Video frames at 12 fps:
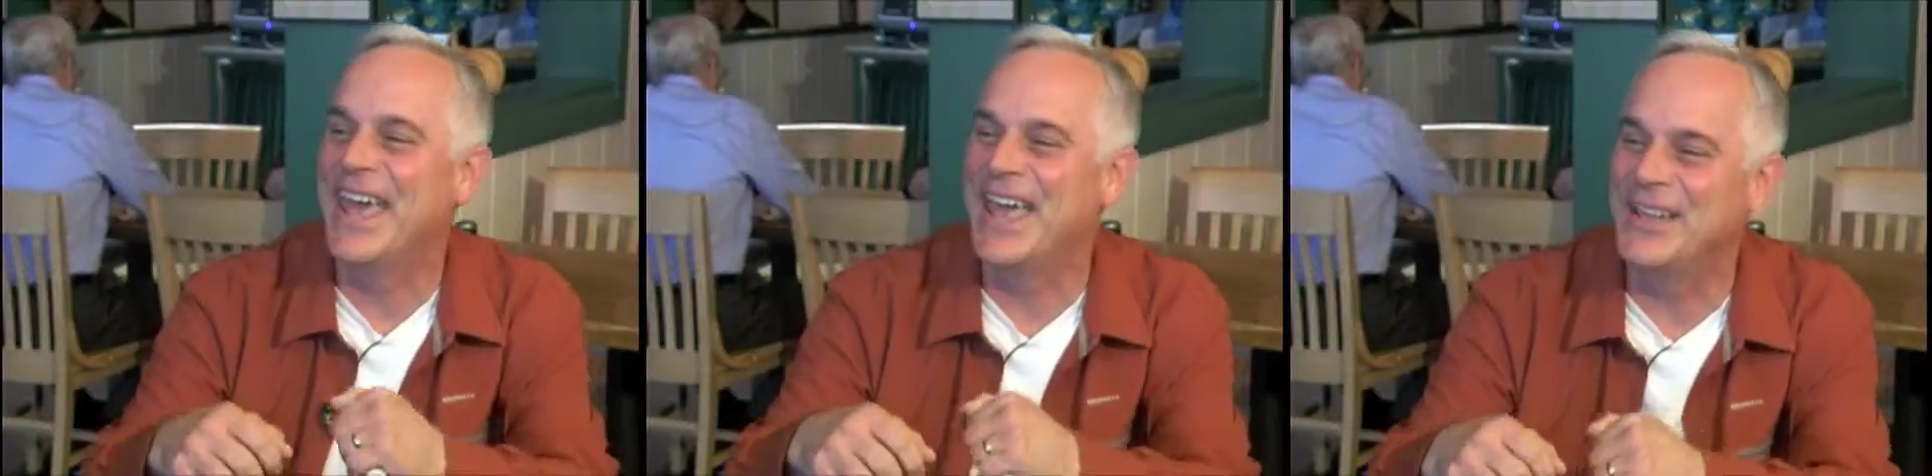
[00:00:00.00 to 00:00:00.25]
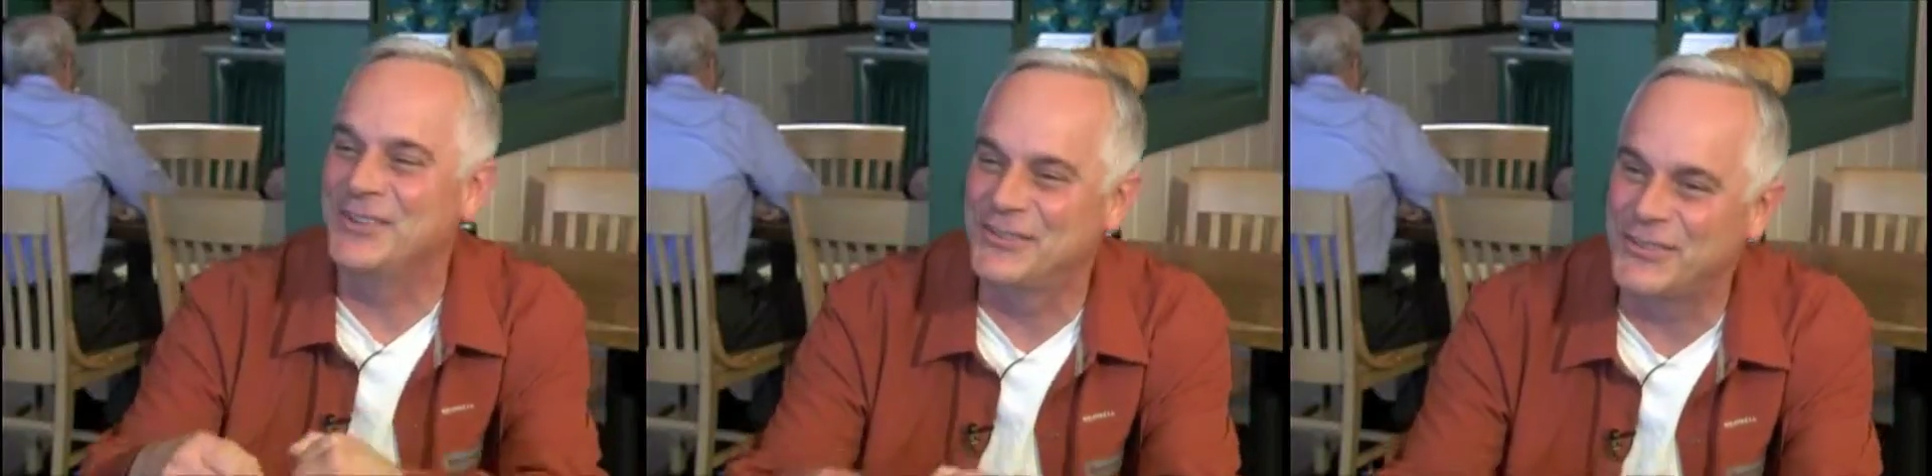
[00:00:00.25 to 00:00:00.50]

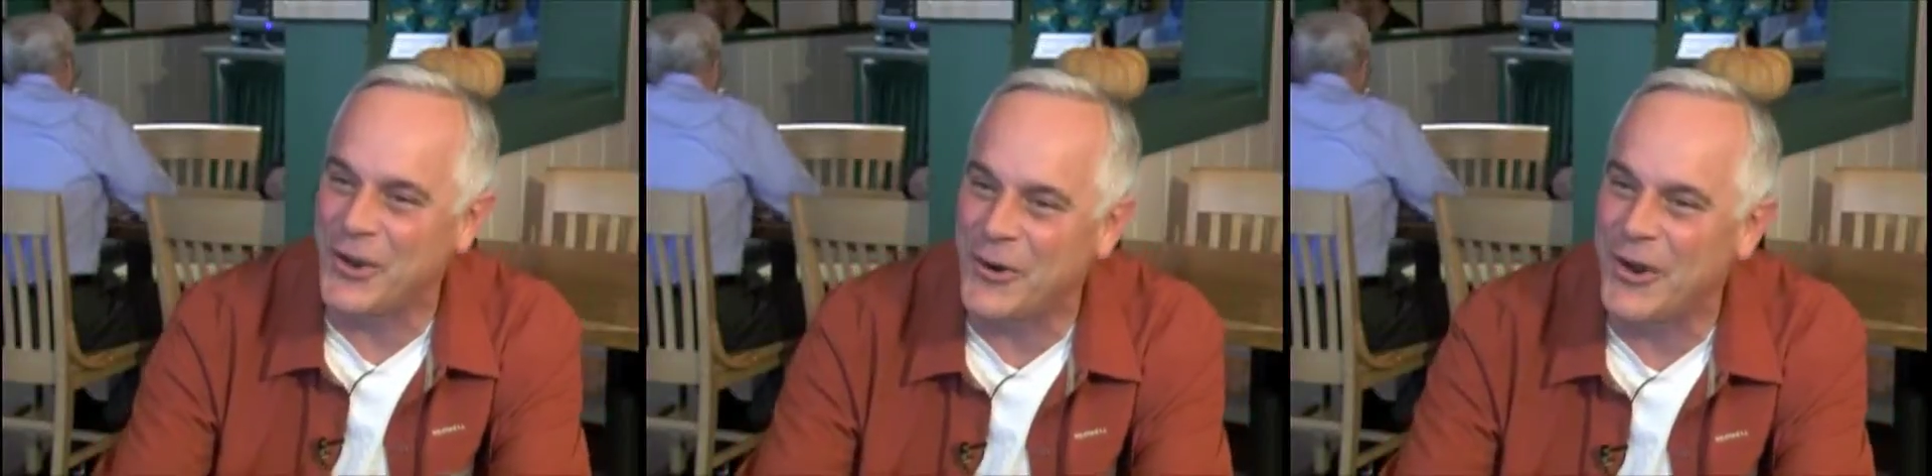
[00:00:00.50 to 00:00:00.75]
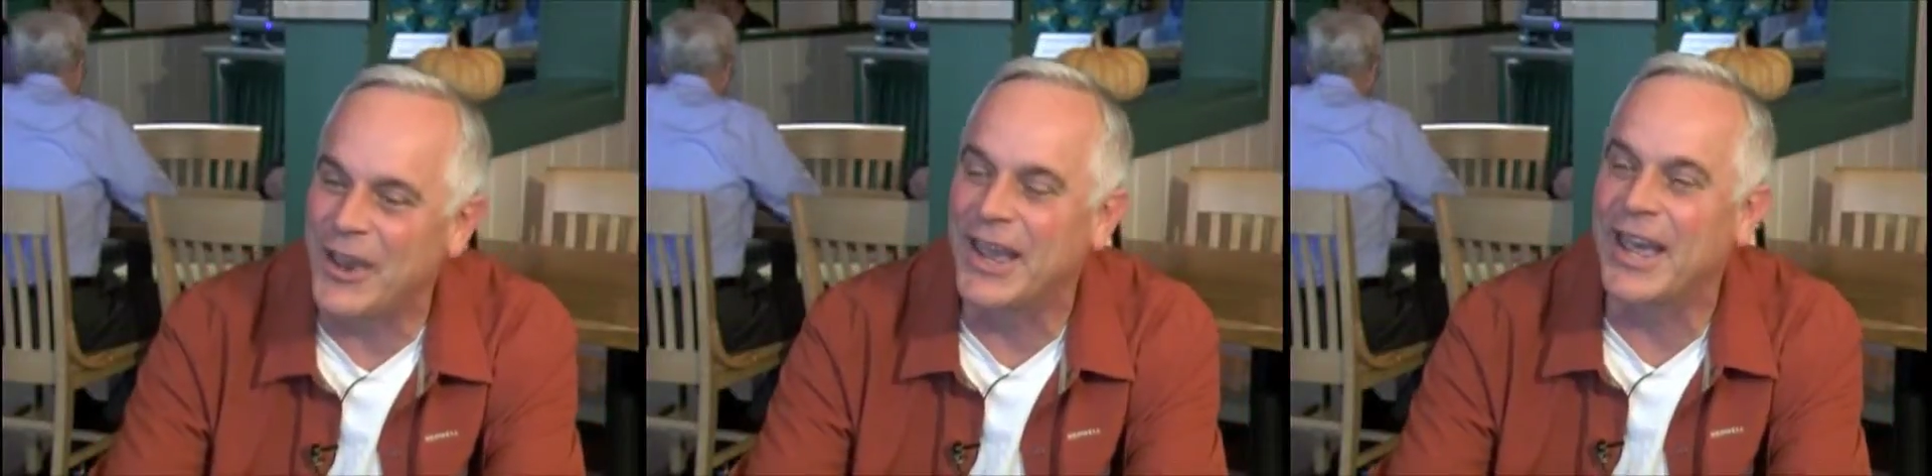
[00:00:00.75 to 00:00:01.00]
And
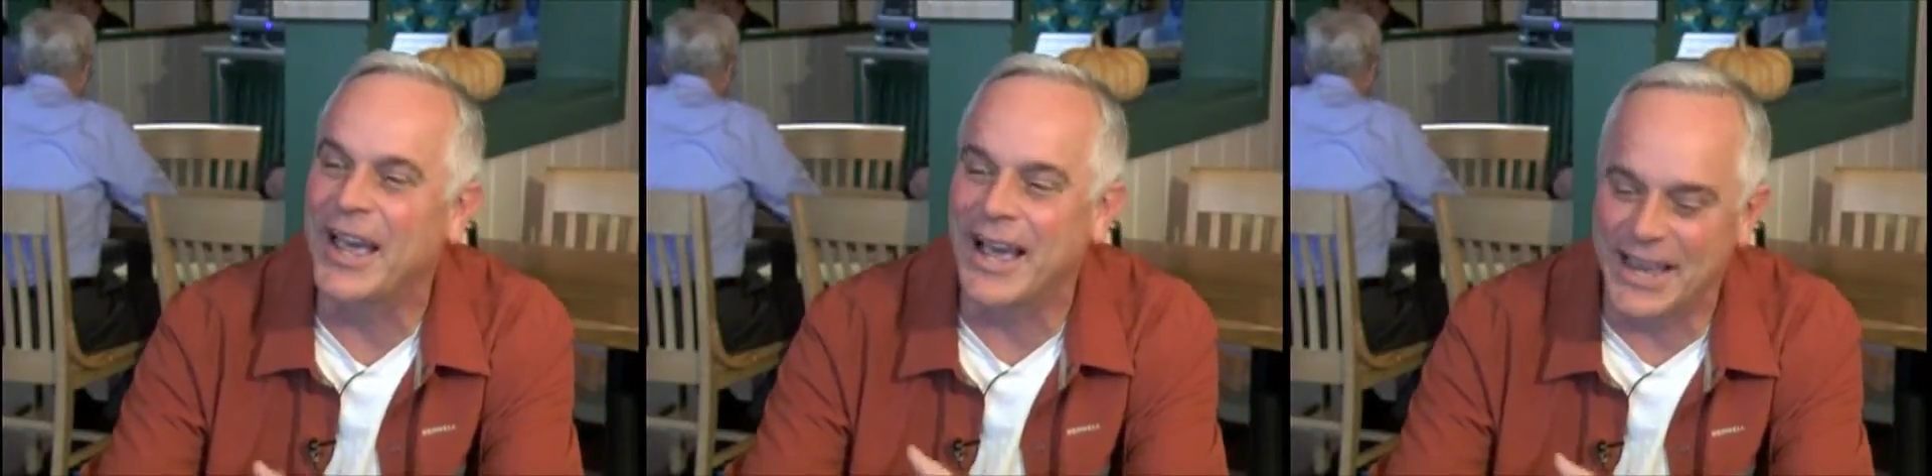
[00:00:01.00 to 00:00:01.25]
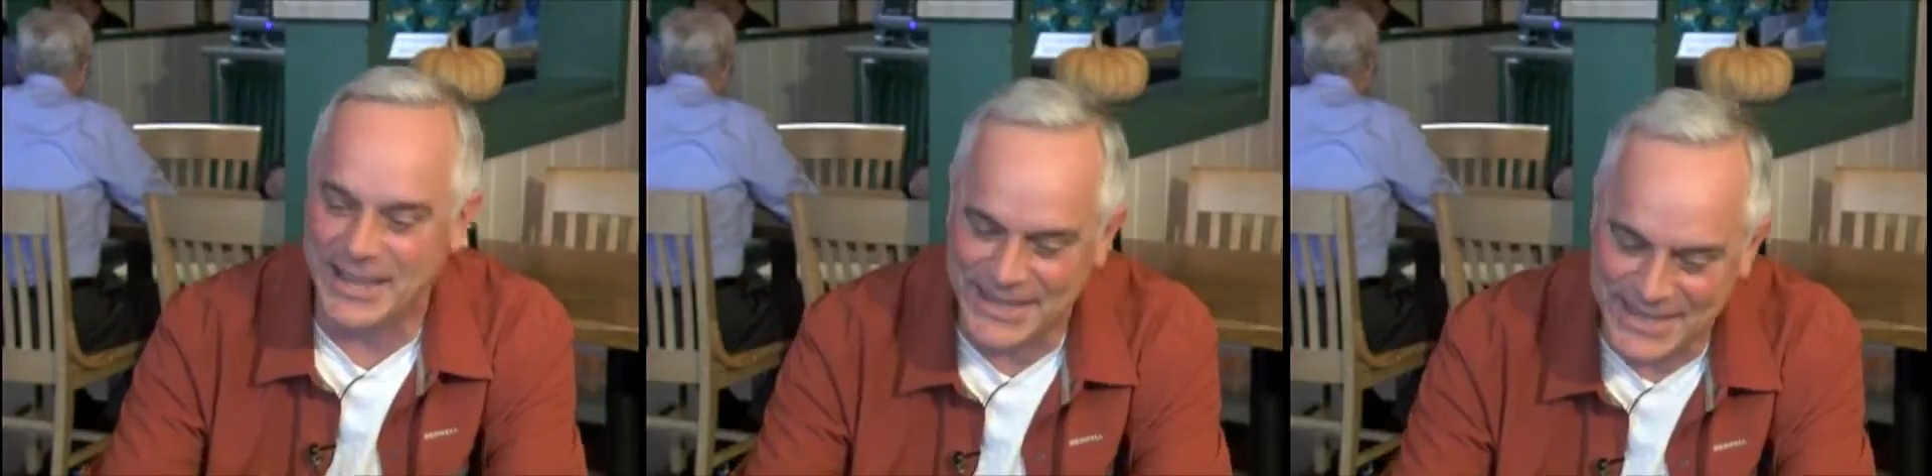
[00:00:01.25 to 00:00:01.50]
so
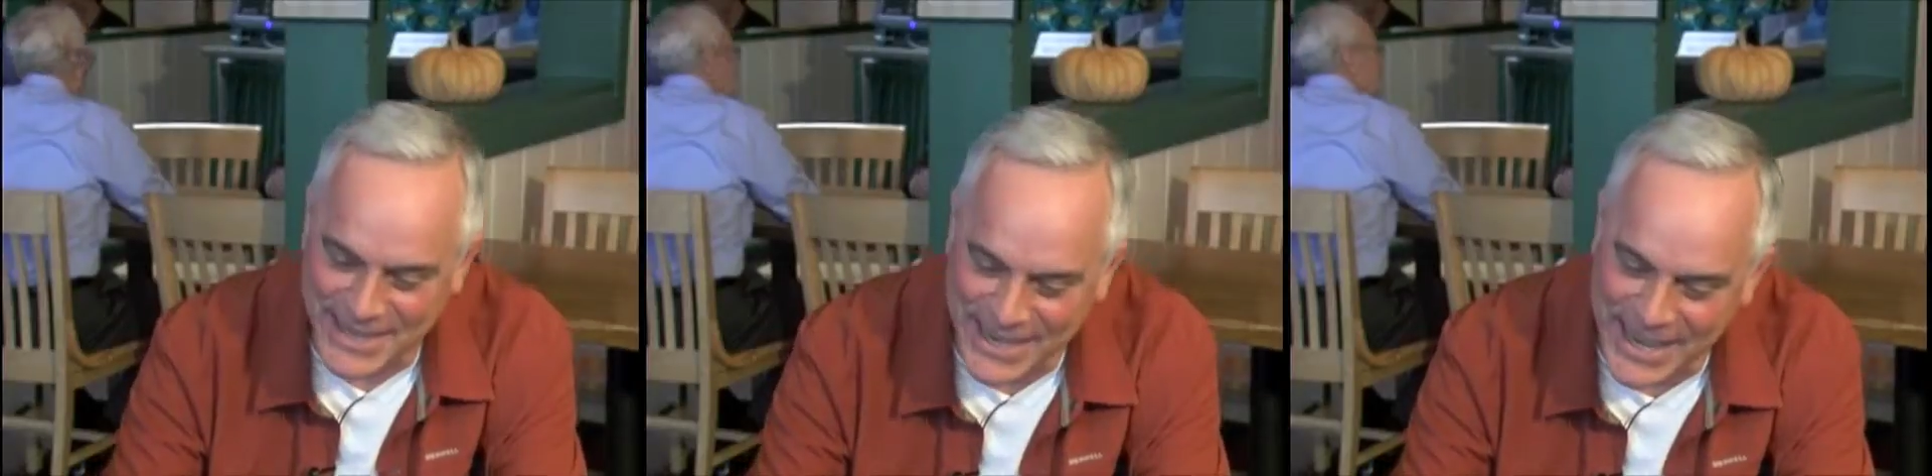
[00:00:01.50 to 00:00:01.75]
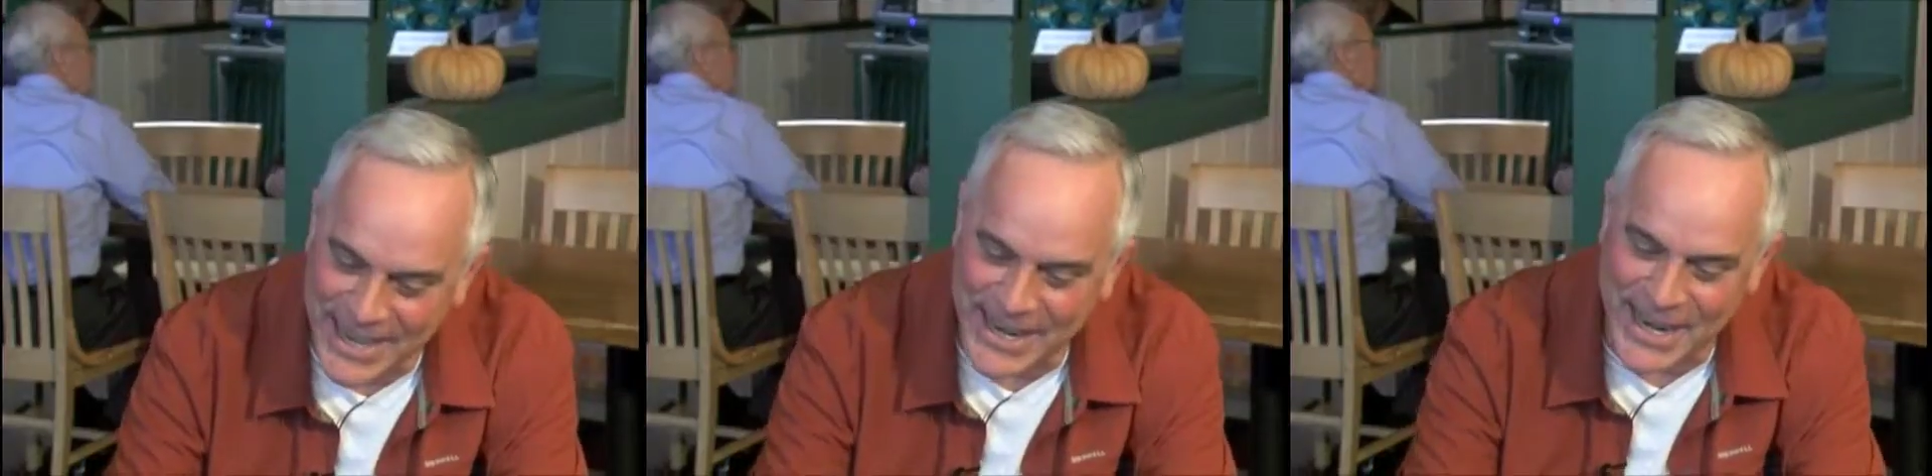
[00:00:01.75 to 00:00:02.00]

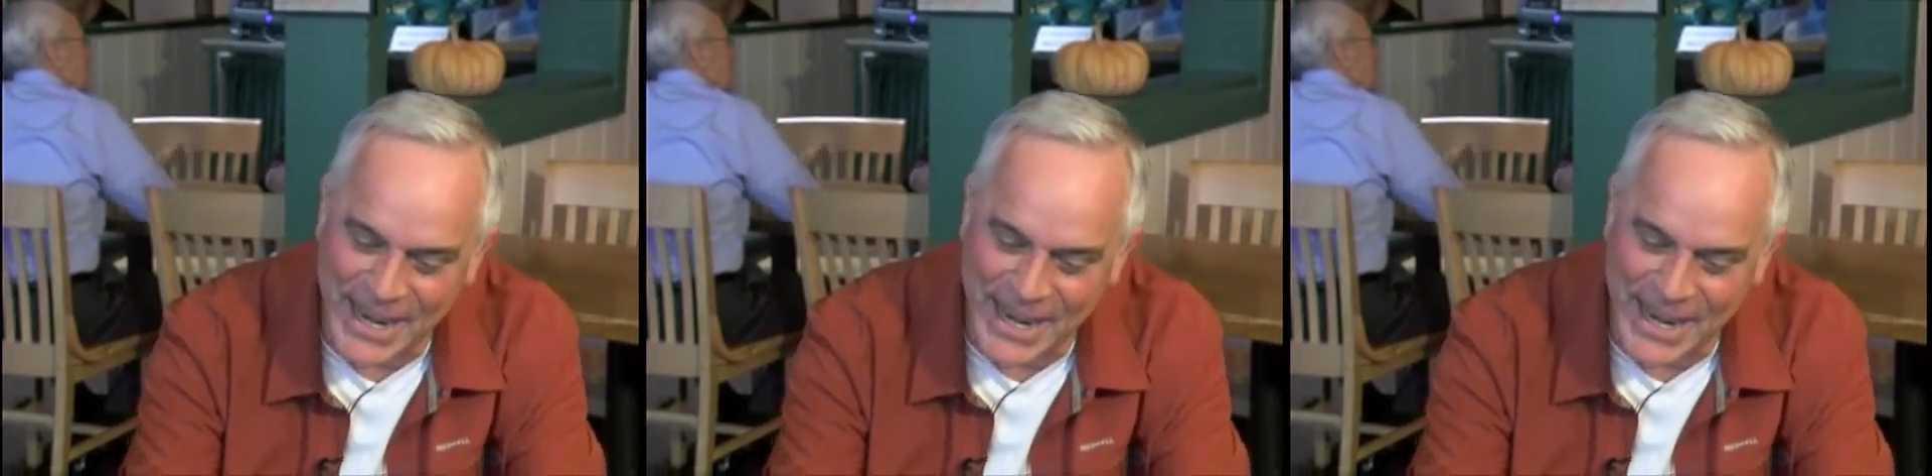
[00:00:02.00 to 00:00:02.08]
again